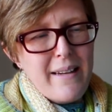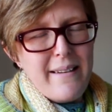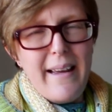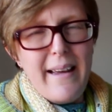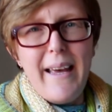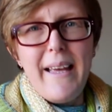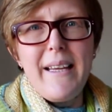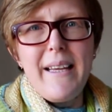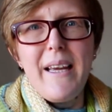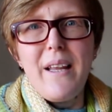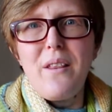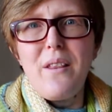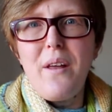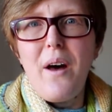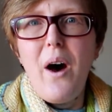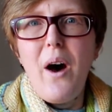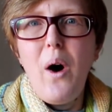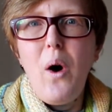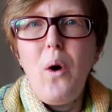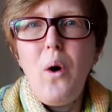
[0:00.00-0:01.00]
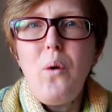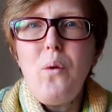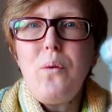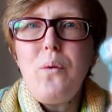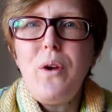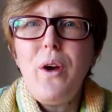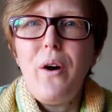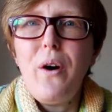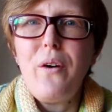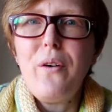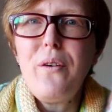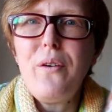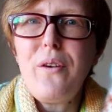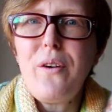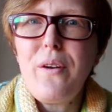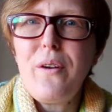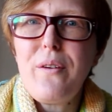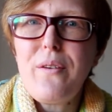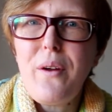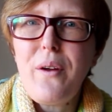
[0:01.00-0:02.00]
taken the whole
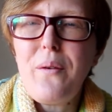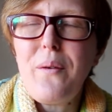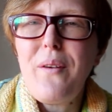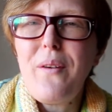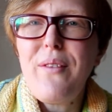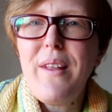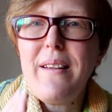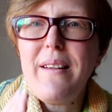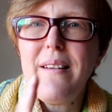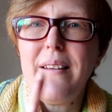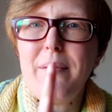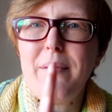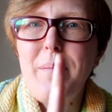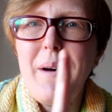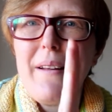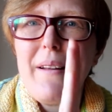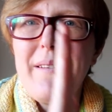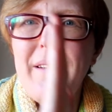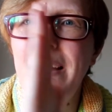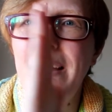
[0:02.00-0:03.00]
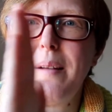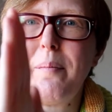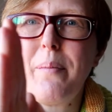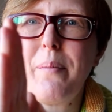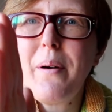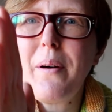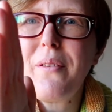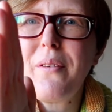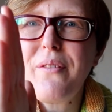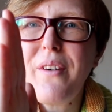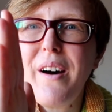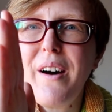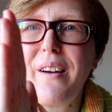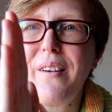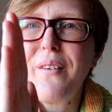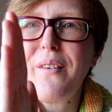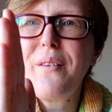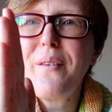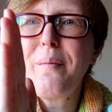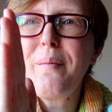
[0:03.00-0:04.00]
yoke. So if this is my side
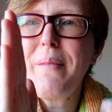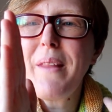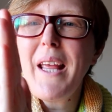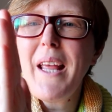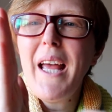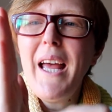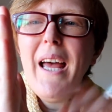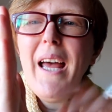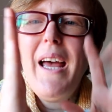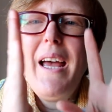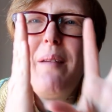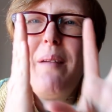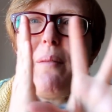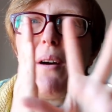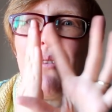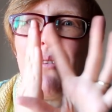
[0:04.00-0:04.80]
profile and